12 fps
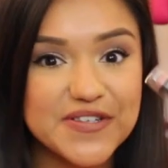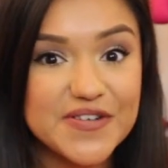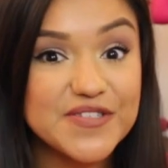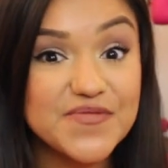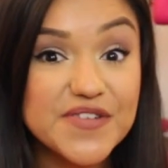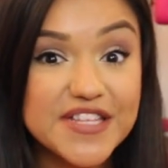so
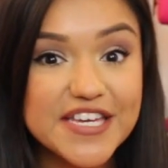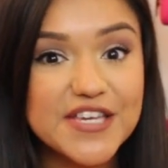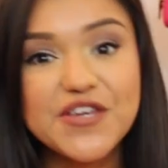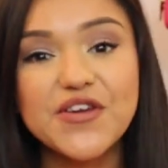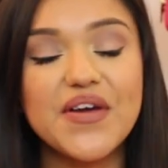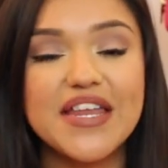it's really
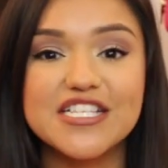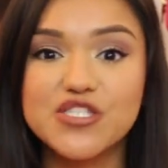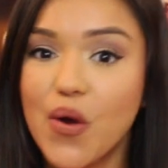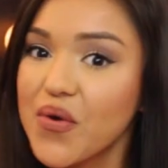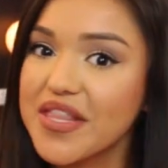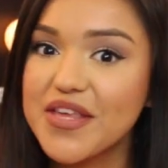cute, and it
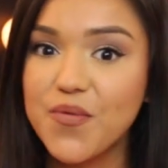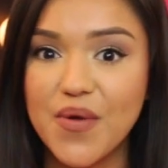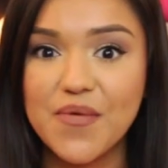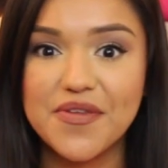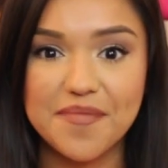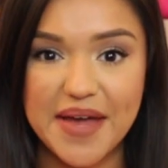totally
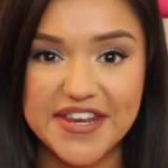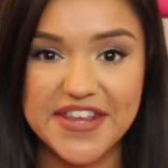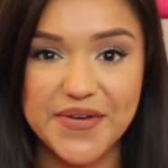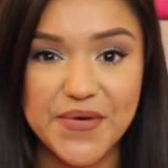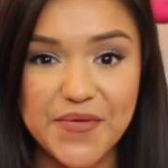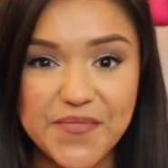went with my
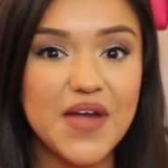deal.